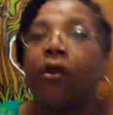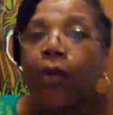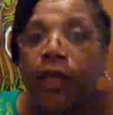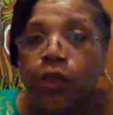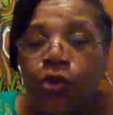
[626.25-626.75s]
the
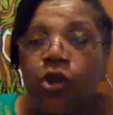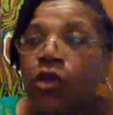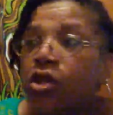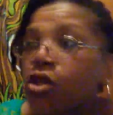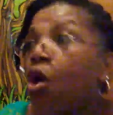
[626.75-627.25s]
place where you
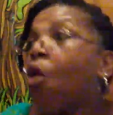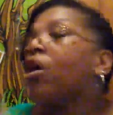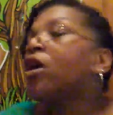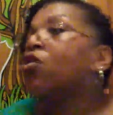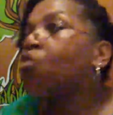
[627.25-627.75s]
need to
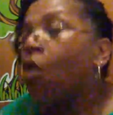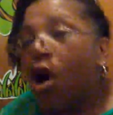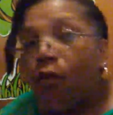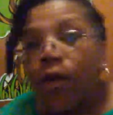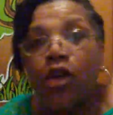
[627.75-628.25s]
go and you
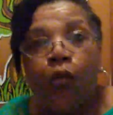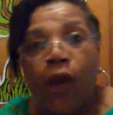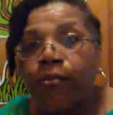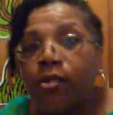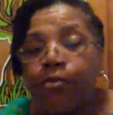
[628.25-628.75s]
are already
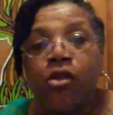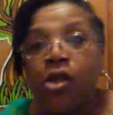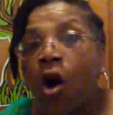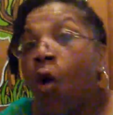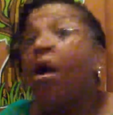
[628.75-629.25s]
ramped up to
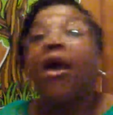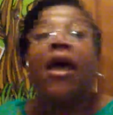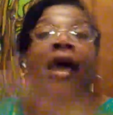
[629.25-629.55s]
go